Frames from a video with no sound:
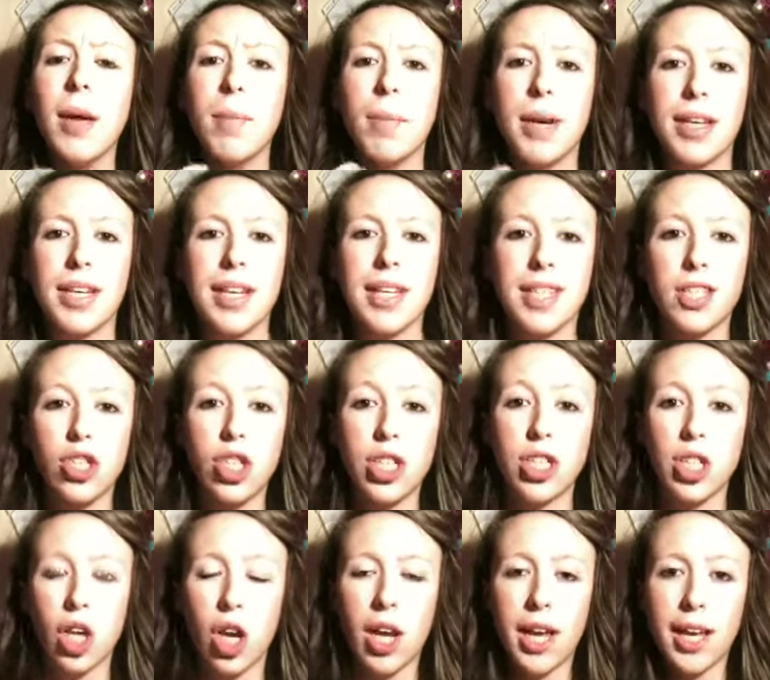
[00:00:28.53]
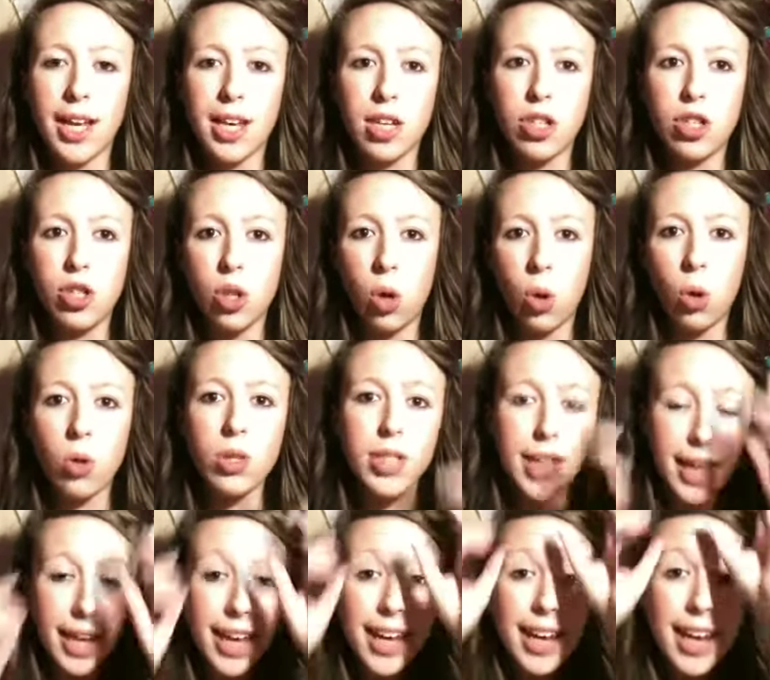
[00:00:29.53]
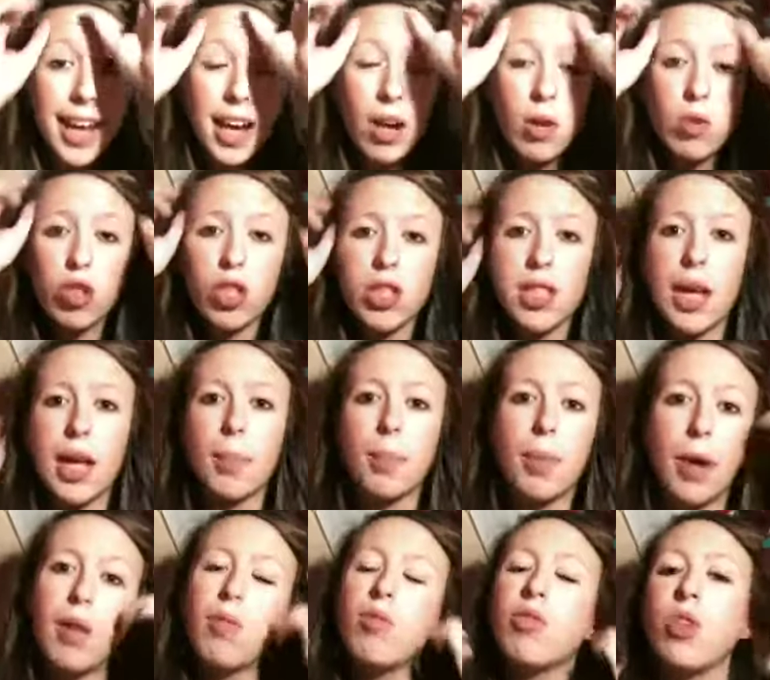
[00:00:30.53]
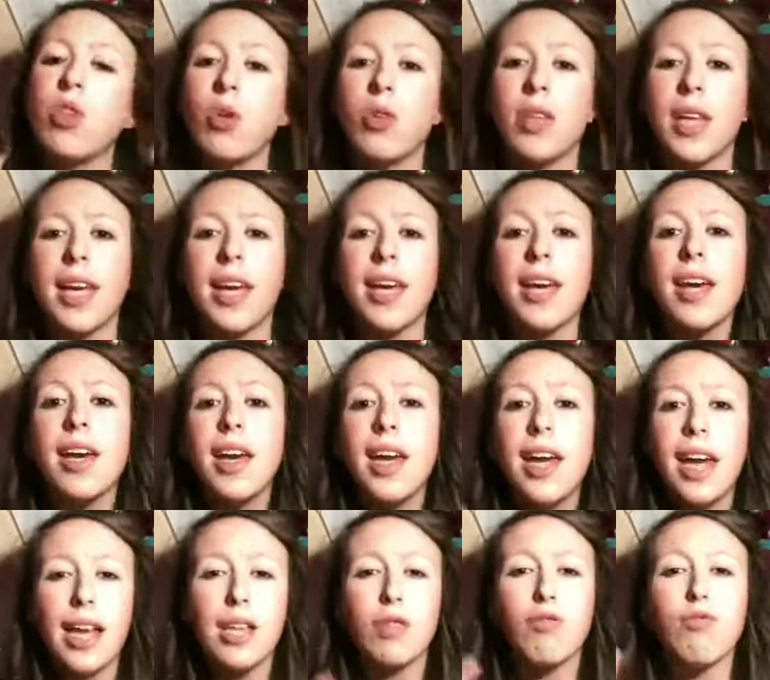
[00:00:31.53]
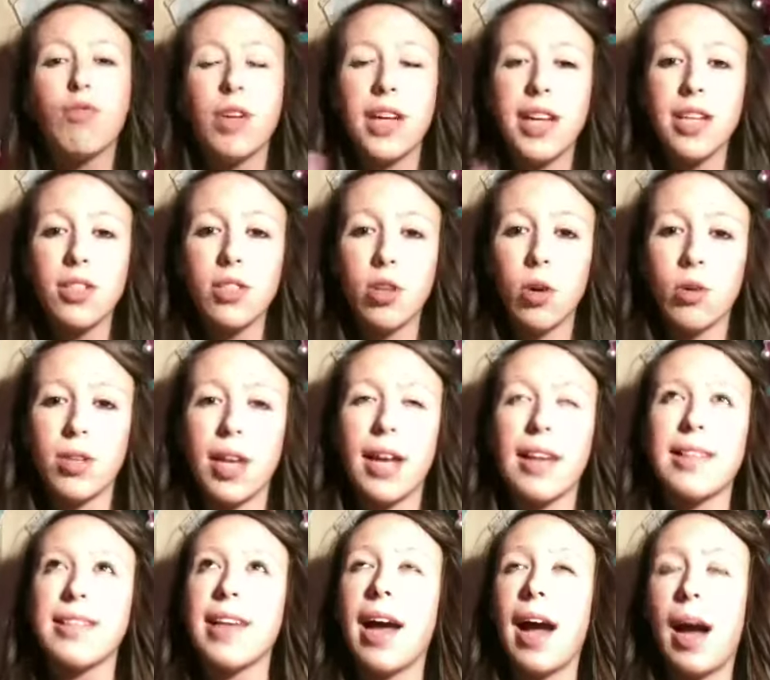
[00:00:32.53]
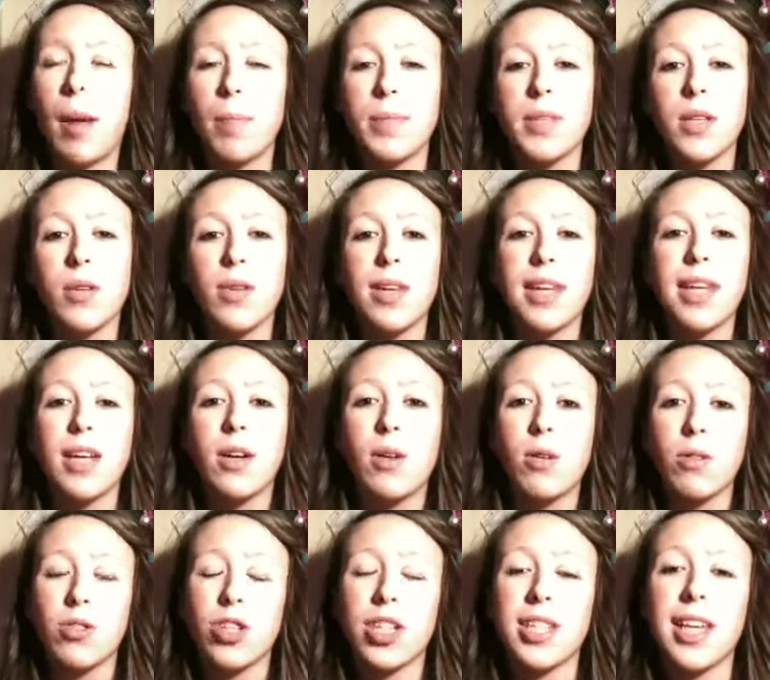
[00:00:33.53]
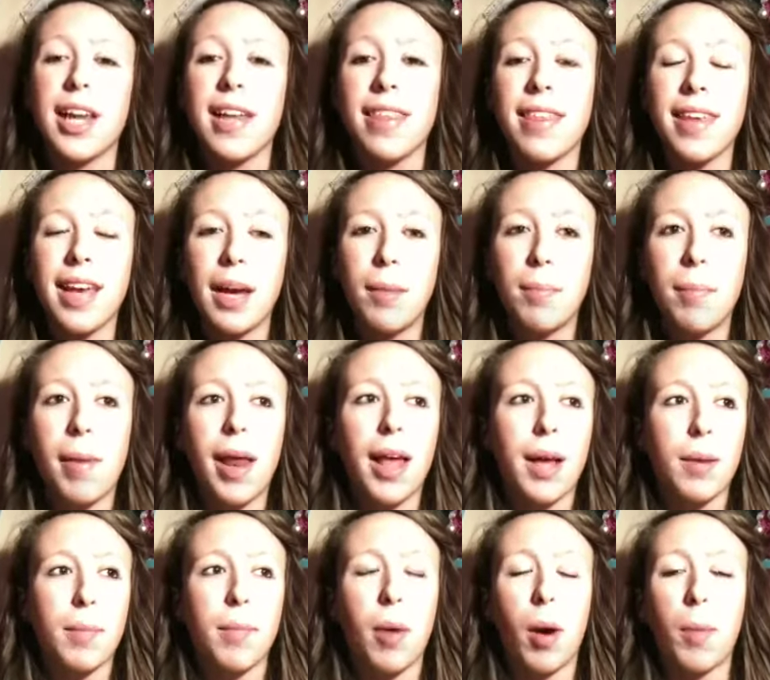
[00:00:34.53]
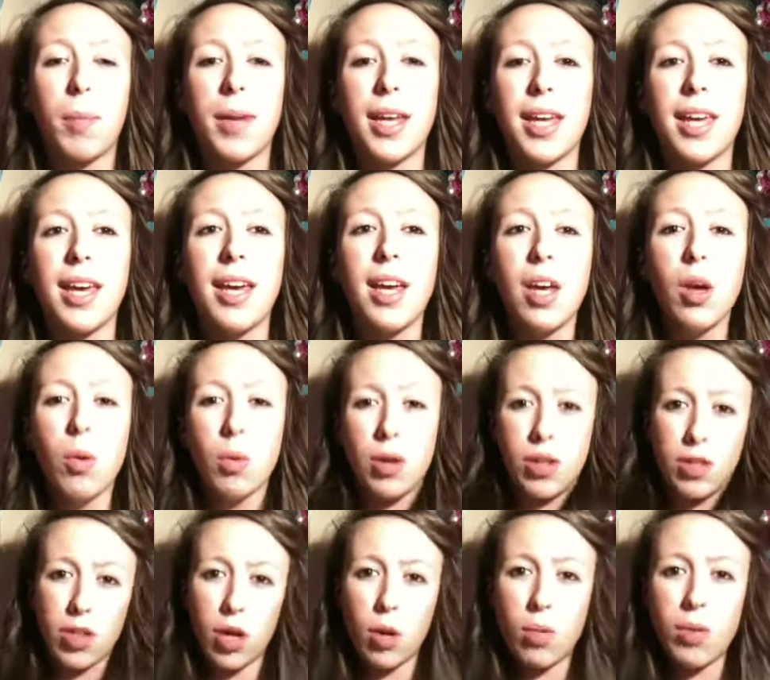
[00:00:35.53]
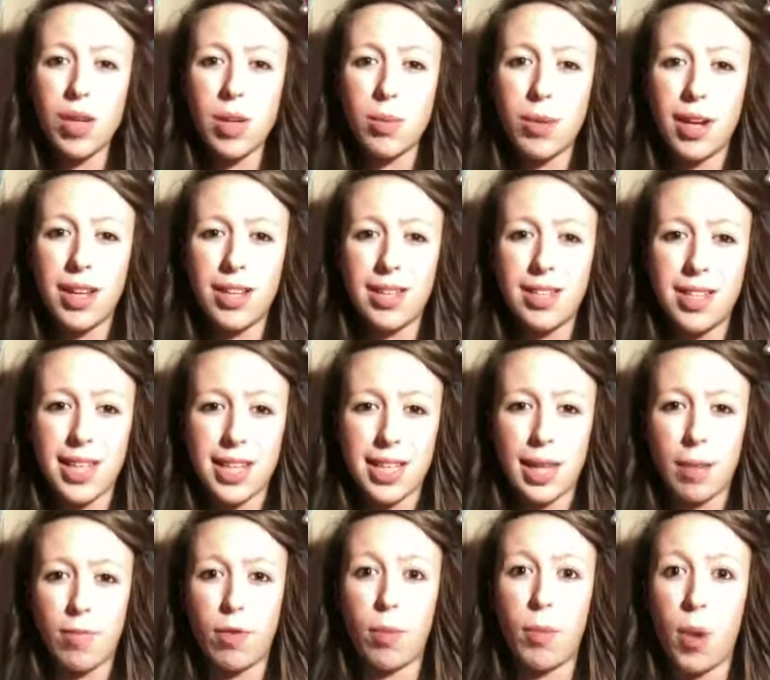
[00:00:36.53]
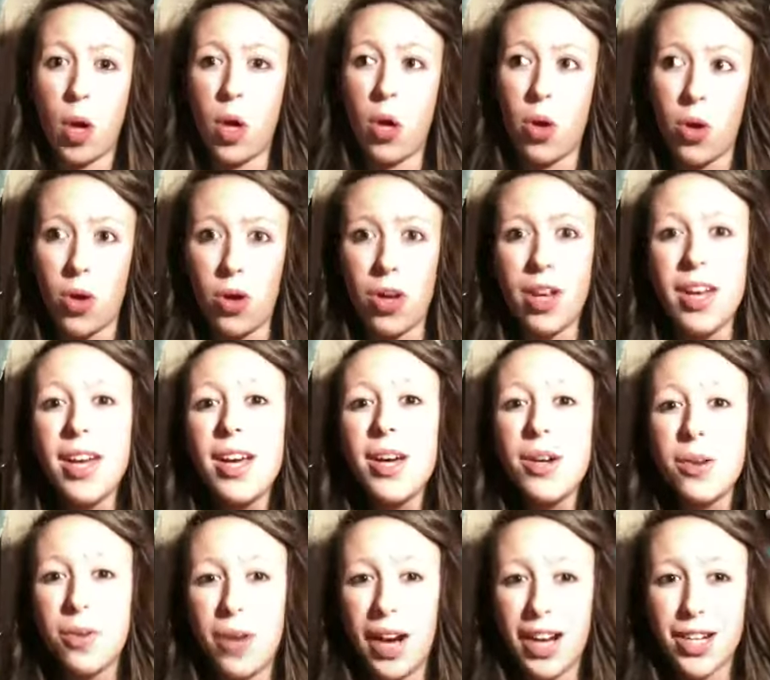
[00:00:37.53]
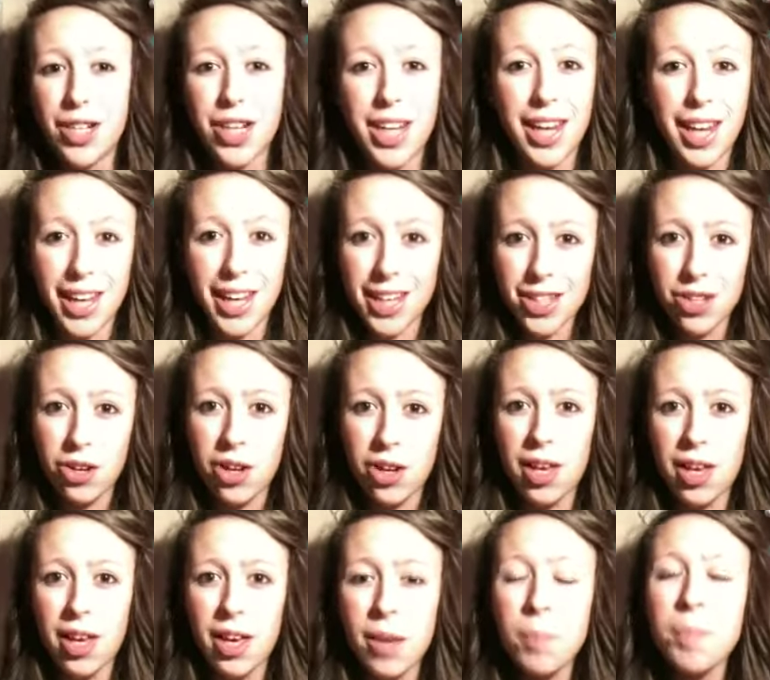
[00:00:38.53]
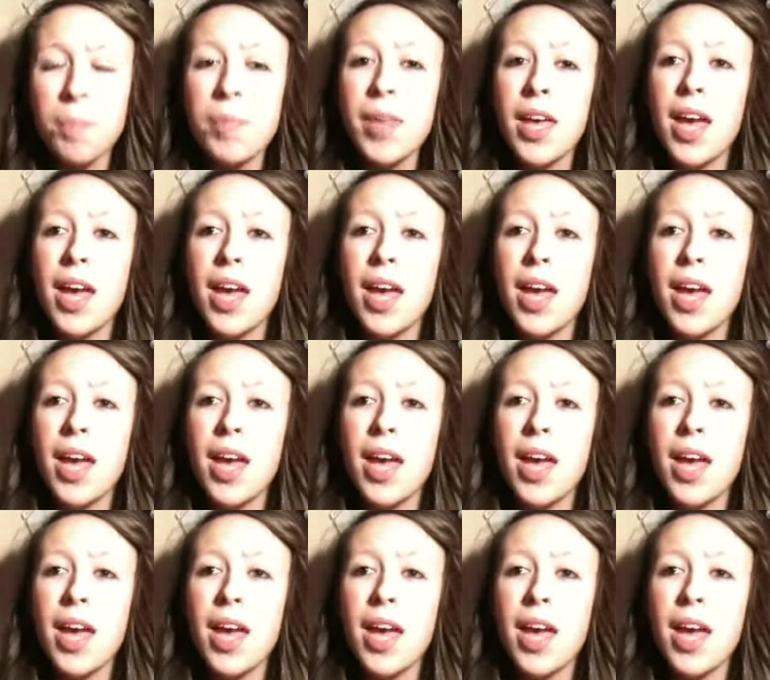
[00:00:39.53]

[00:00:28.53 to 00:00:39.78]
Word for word: But it's she's got like short hair now. She's like brown short hair. It's really short and it's absolutely gorgeous. And I think I'm like probably one of the only ones except from her who actually likes her hair.